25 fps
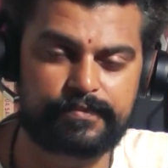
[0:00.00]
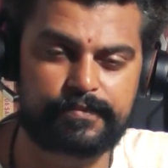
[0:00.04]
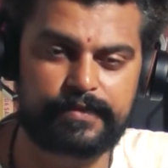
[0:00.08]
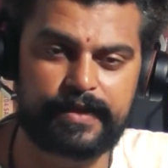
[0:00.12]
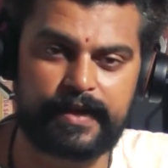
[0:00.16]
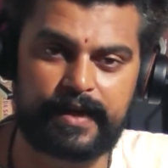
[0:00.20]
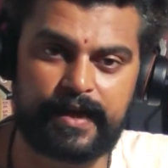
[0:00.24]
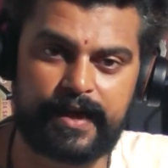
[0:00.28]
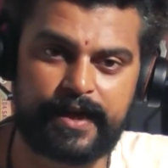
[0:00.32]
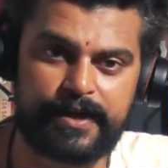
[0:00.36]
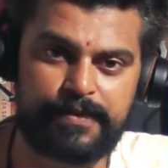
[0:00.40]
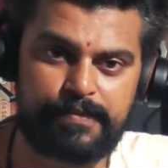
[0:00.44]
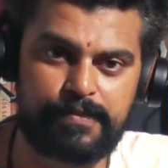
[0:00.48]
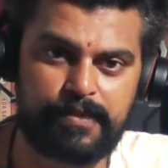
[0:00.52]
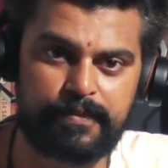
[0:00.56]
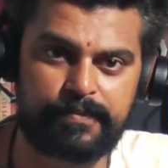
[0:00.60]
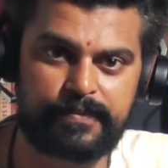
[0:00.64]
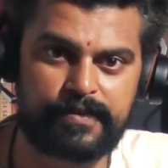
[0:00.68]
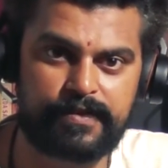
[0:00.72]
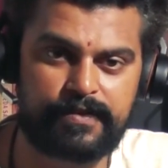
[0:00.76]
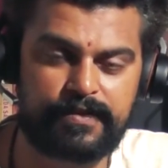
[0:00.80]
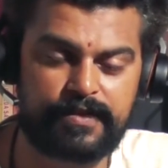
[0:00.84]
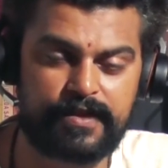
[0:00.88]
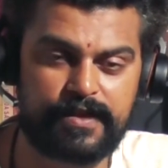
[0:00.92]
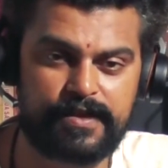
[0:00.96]
They climb up
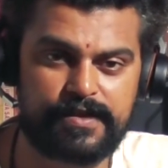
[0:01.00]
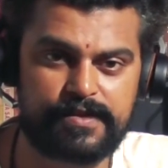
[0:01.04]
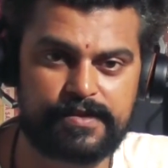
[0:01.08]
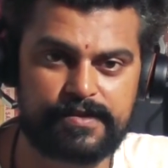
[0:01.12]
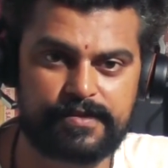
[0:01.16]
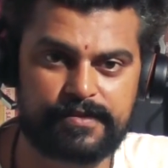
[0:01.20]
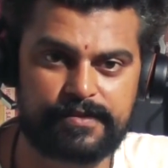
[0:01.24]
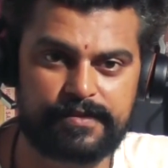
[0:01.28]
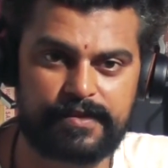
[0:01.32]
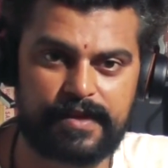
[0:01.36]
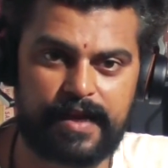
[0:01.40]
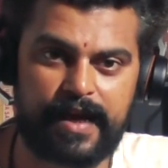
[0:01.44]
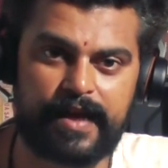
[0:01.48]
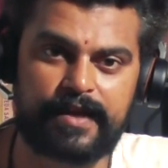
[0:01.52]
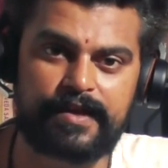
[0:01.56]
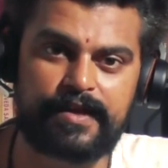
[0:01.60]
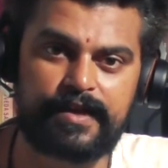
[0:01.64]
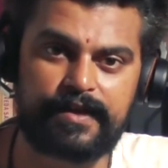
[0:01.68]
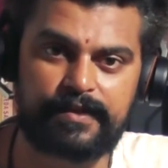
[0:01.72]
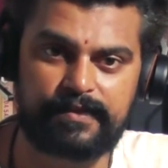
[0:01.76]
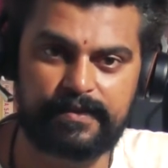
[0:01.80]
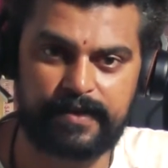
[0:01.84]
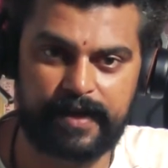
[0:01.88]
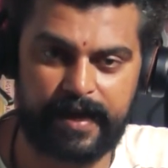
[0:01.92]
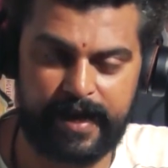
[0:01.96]
the trees and
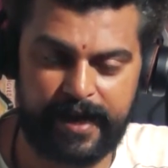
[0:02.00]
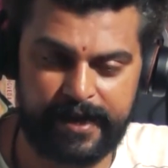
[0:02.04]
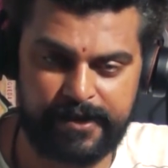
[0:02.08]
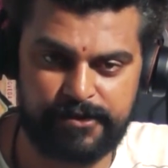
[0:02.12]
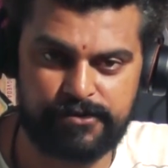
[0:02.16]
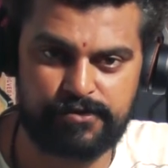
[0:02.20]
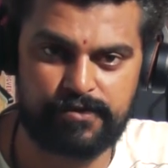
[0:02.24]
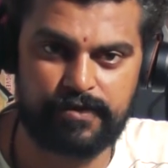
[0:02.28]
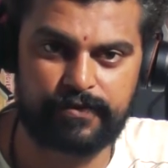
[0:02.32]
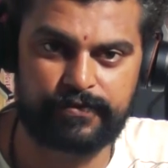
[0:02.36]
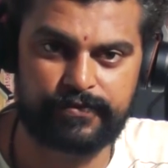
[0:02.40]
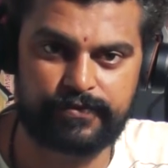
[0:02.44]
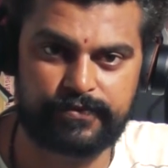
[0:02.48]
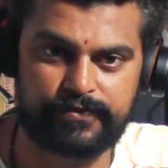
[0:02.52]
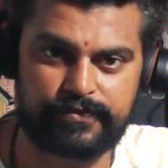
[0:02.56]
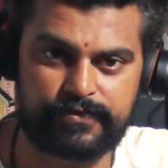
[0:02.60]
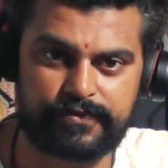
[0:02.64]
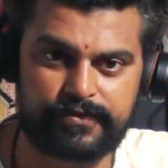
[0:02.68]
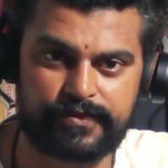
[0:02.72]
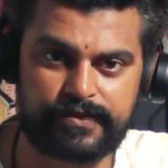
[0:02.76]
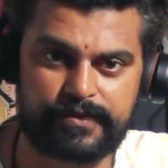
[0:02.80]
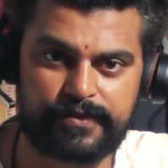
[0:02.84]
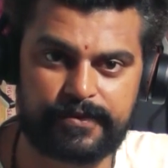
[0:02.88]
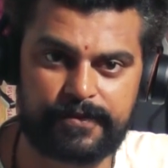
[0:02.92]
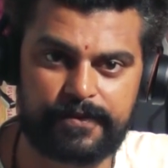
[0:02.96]
eat the eggs of
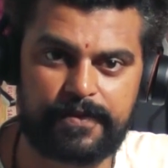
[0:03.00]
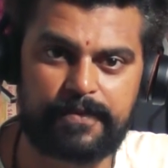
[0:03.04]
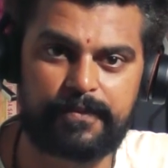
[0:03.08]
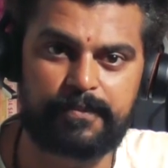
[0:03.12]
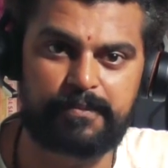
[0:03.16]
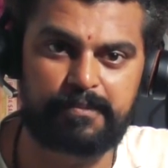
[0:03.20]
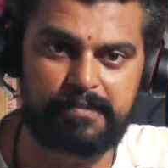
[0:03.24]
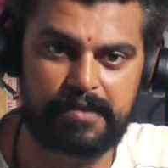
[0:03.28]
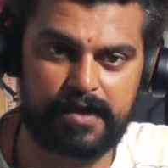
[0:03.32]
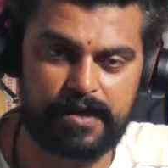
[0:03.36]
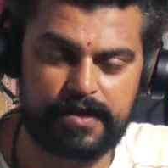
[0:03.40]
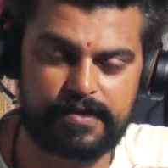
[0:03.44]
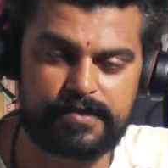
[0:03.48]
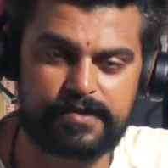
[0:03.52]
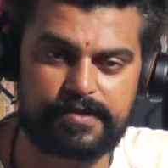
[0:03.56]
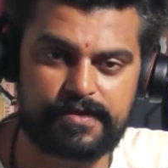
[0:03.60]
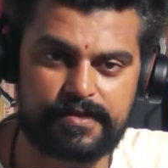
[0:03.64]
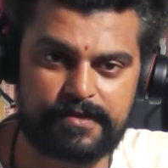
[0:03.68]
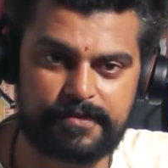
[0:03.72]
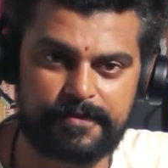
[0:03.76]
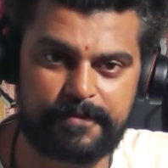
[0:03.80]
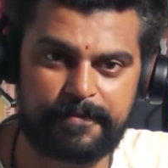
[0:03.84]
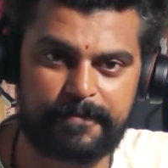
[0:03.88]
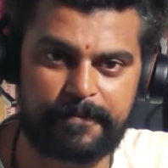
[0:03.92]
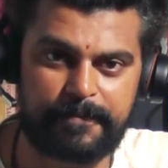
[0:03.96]

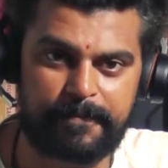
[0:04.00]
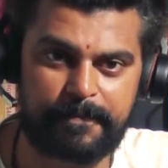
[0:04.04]
birds.